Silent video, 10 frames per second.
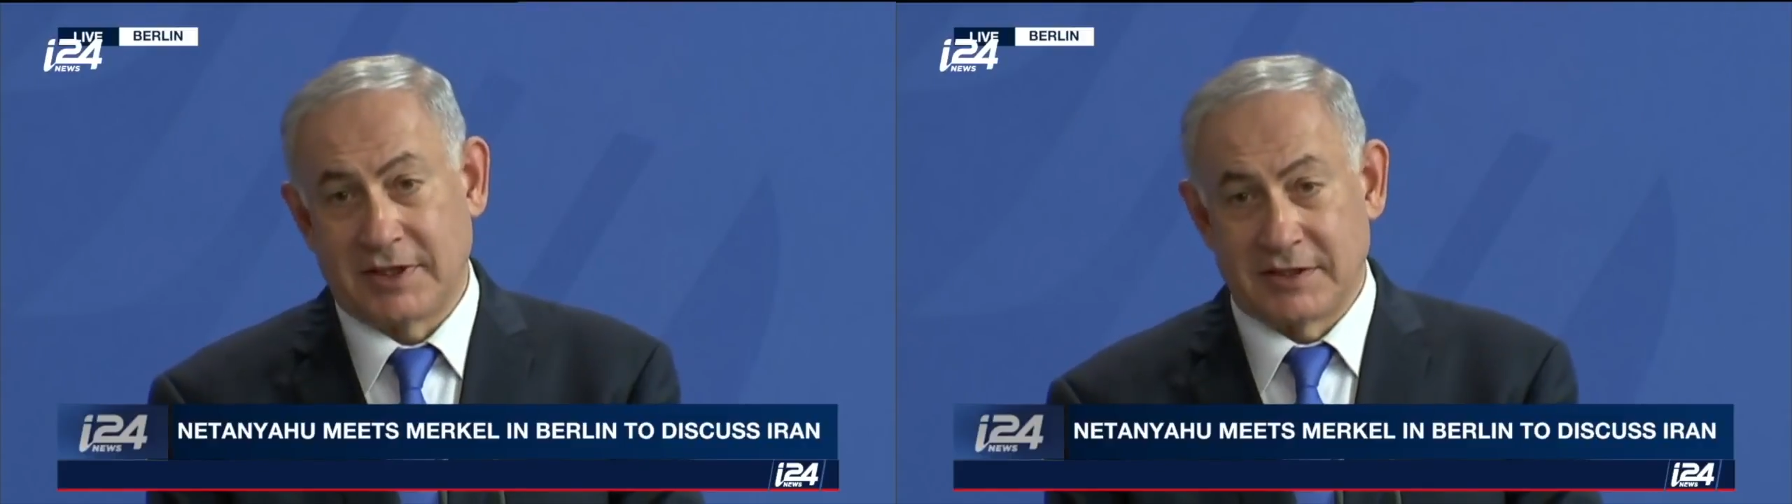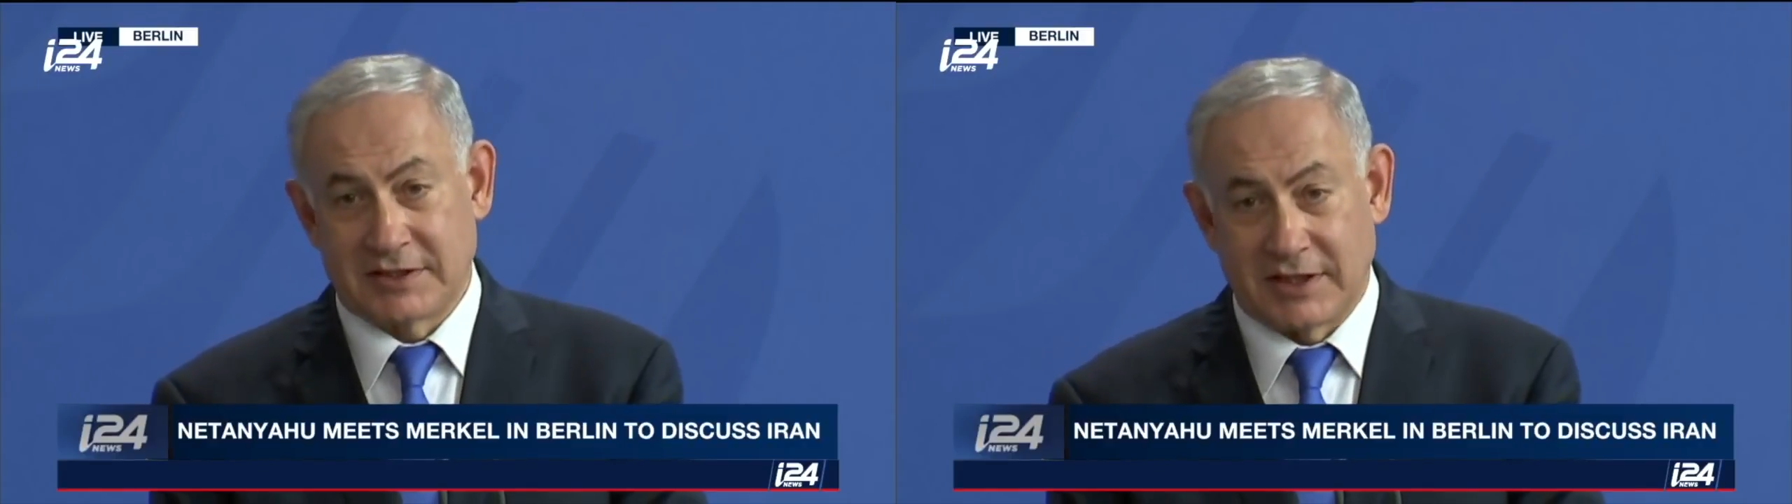
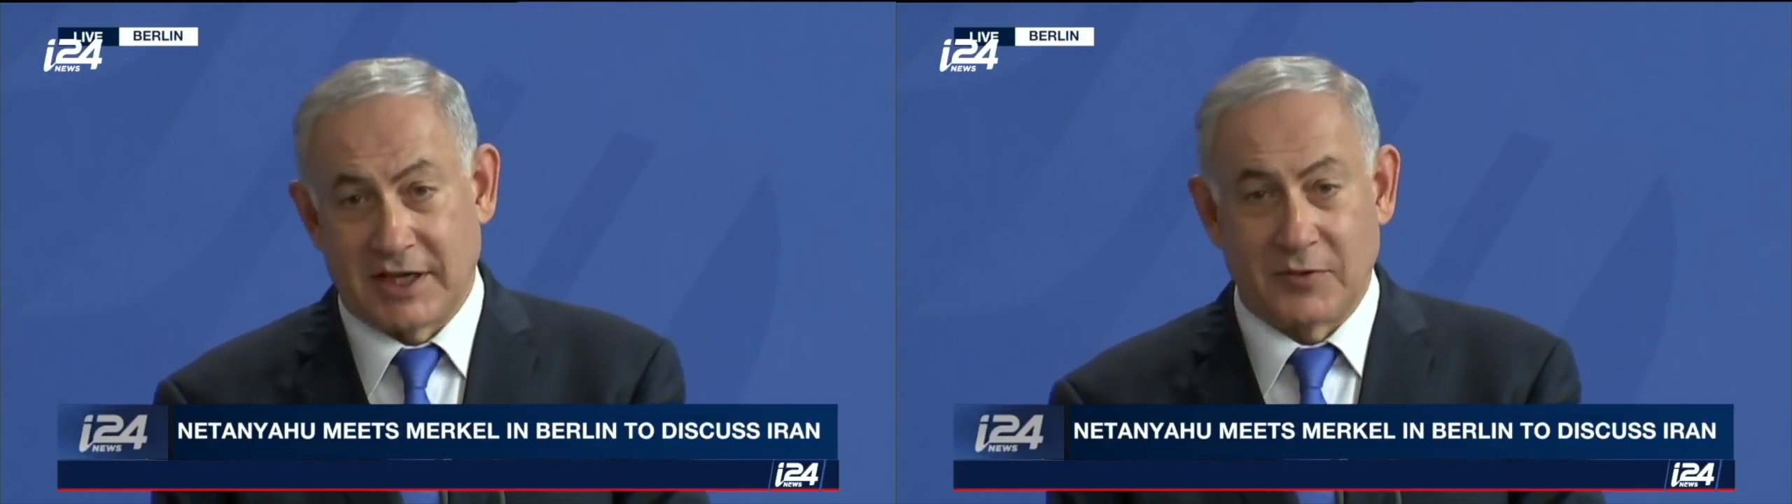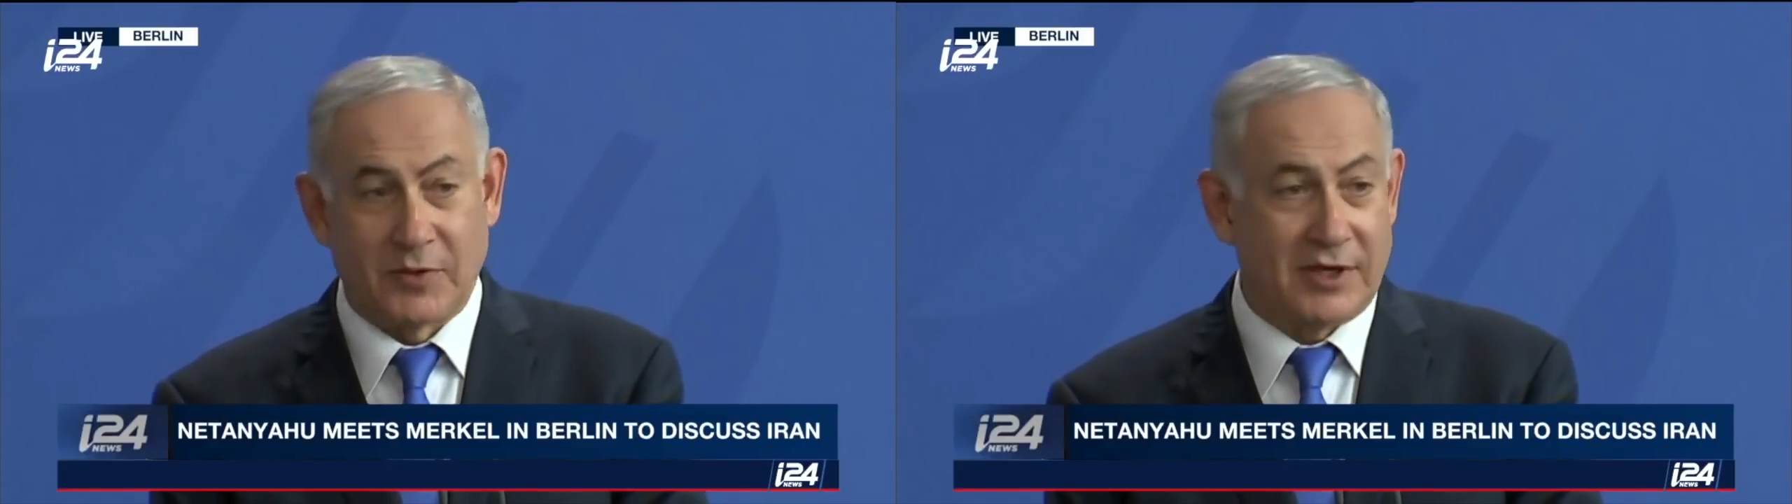and they
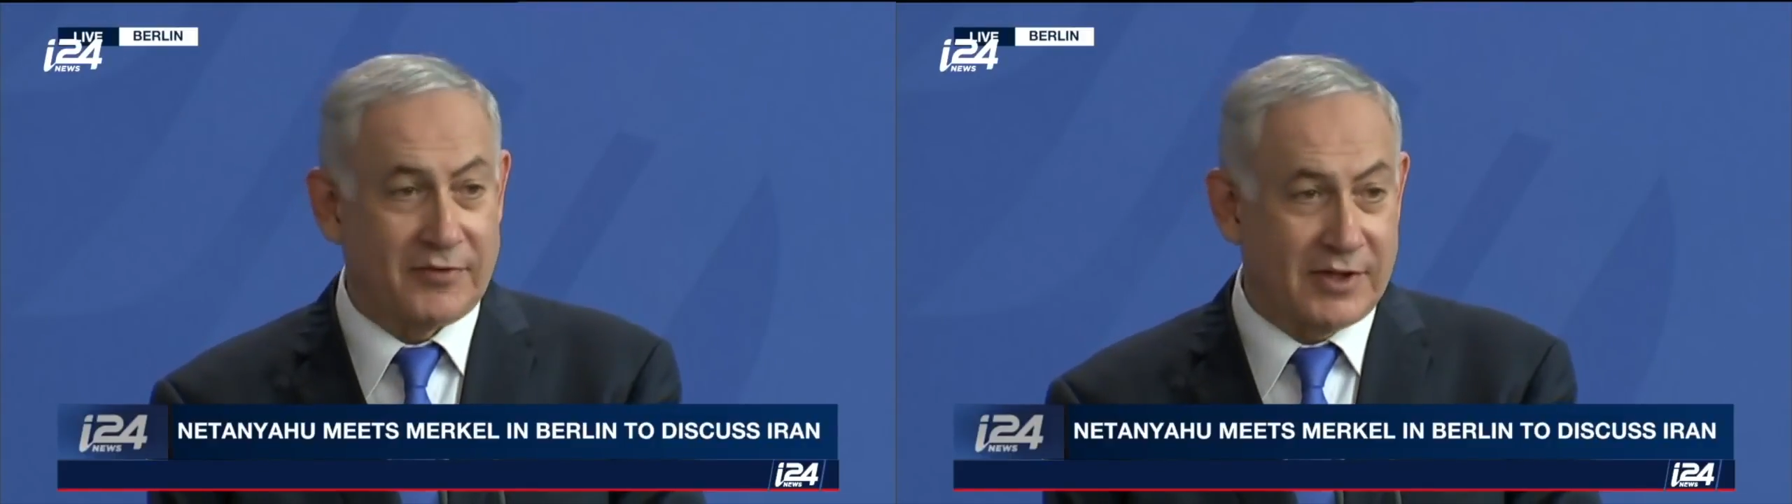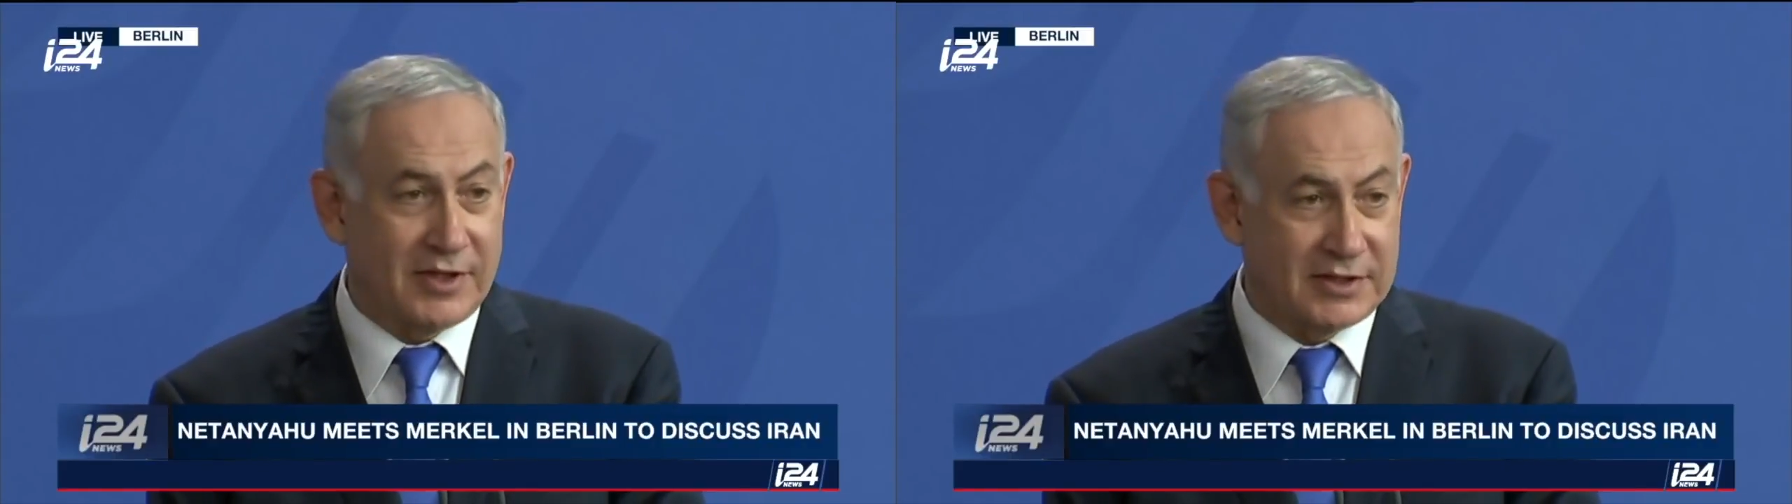decide
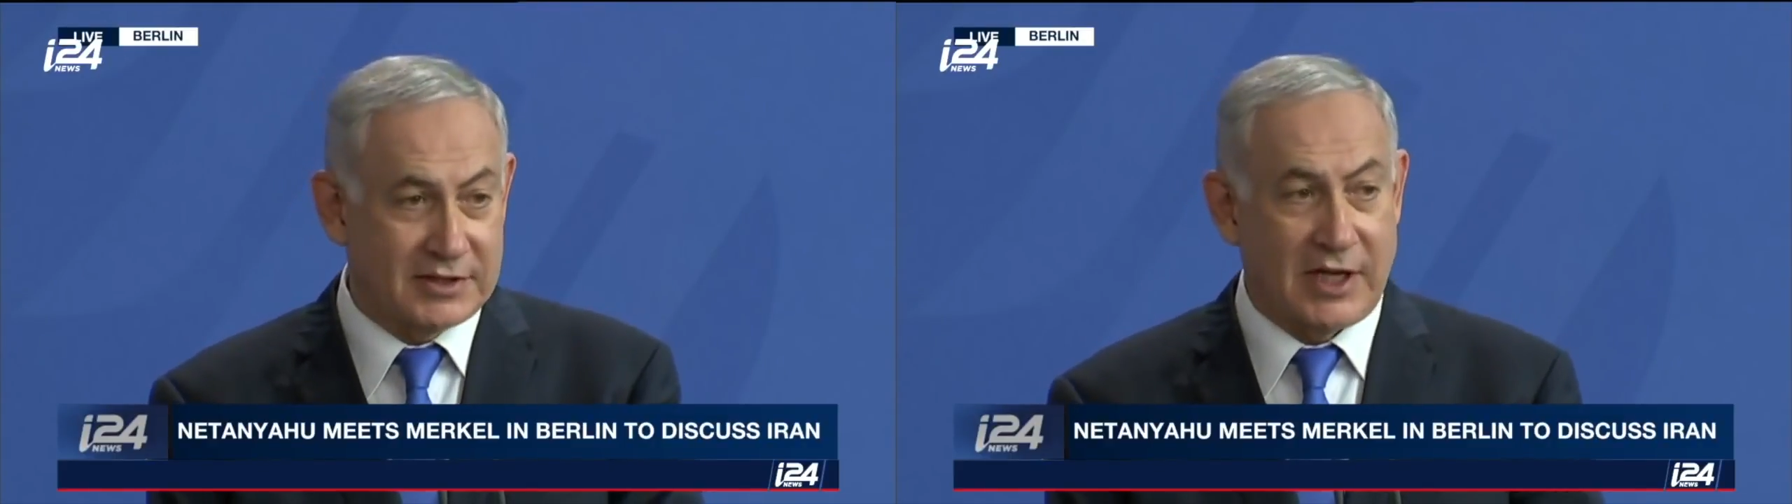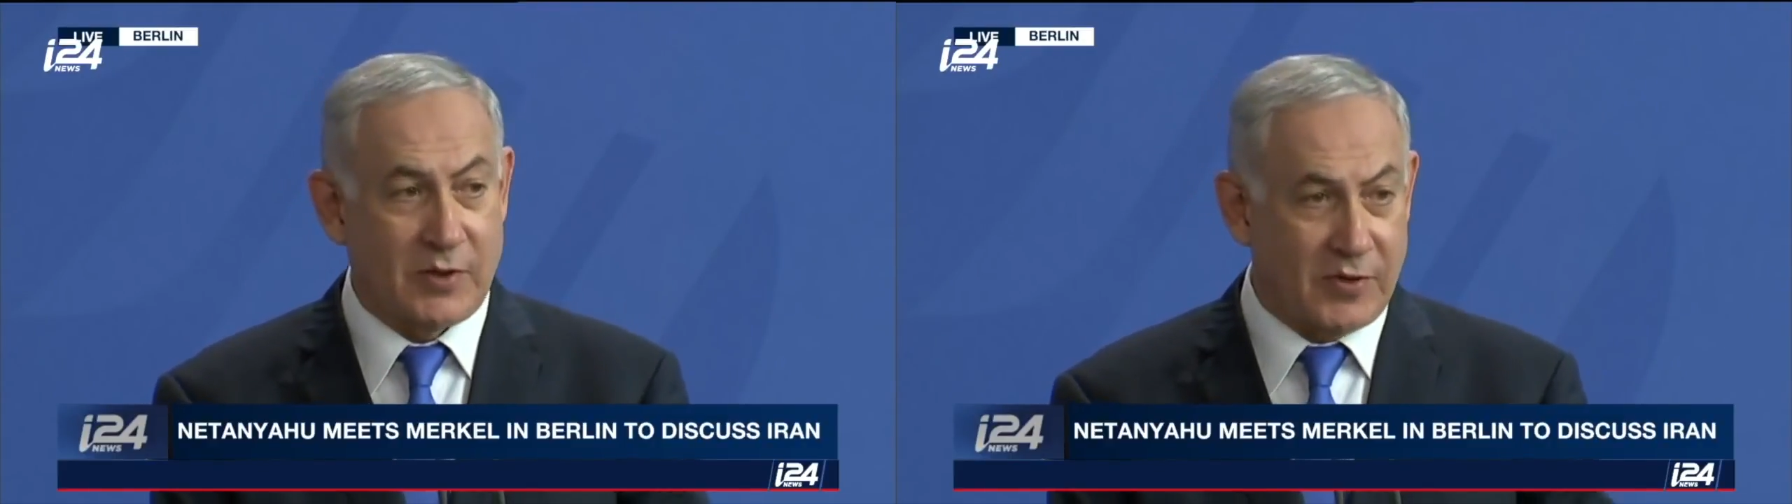whatever they
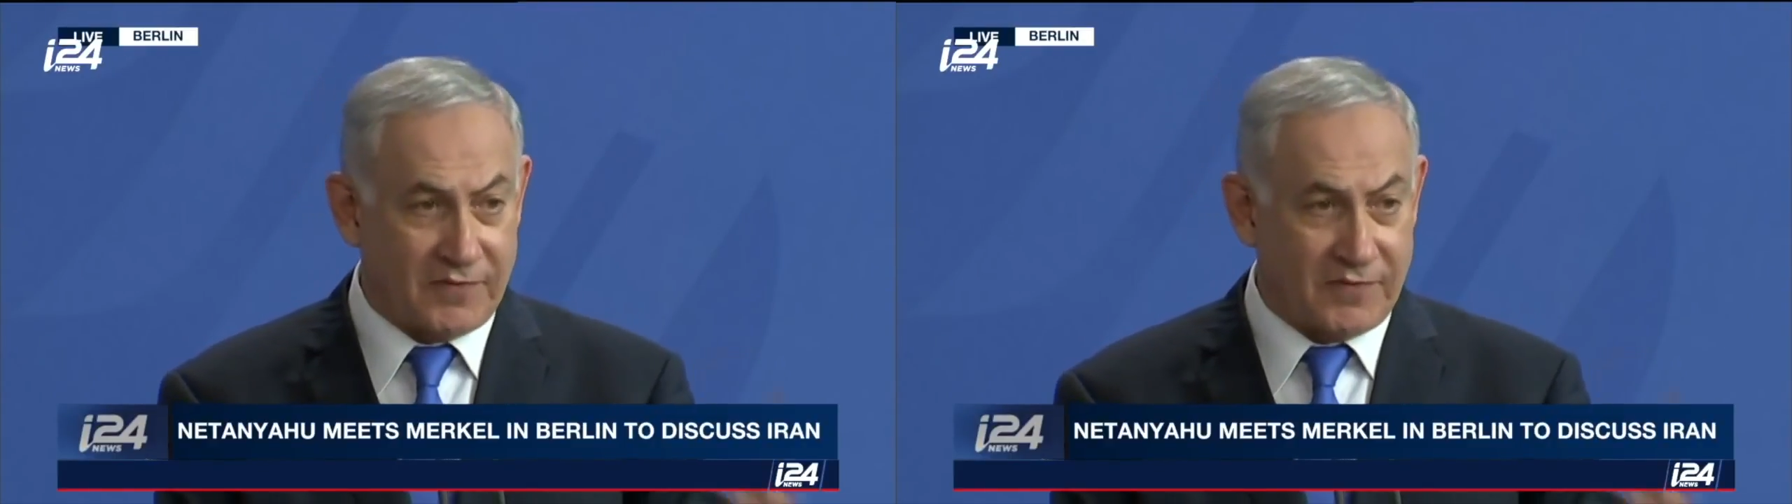decide.